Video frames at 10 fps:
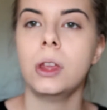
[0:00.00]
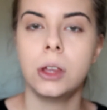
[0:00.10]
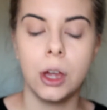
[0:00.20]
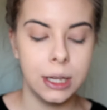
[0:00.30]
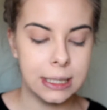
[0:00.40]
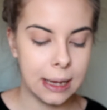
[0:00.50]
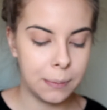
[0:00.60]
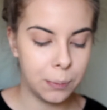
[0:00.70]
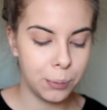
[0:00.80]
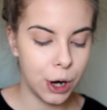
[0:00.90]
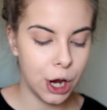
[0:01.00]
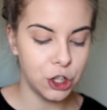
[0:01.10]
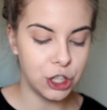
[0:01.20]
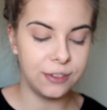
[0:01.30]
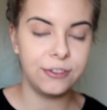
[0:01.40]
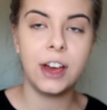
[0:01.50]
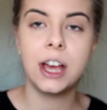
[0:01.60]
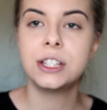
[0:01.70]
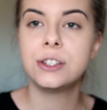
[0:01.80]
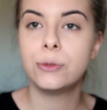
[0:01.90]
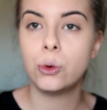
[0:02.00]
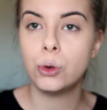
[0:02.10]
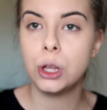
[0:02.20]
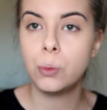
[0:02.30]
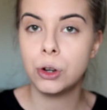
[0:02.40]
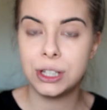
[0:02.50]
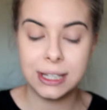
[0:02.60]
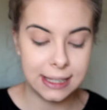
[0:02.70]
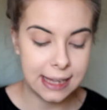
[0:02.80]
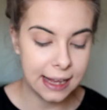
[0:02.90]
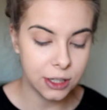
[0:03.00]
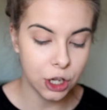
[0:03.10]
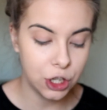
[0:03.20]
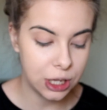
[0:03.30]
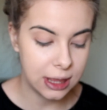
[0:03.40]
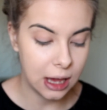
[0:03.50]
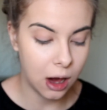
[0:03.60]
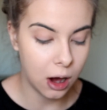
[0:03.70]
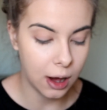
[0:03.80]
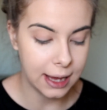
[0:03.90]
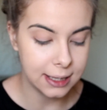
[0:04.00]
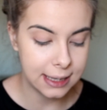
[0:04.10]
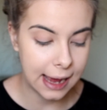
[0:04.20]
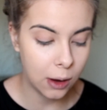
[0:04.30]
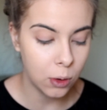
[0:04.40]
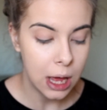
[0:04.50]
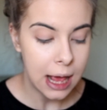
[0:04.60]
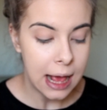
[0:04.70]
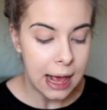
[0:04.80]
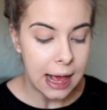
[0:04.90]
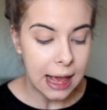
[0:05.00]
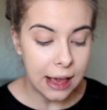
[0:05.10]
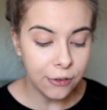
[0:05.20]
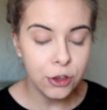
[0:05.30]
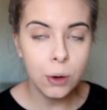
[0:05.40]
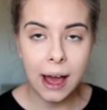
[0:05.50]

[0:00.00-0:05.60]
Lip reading: going to get my brush, and first of all you want to set under the eyes. Now if you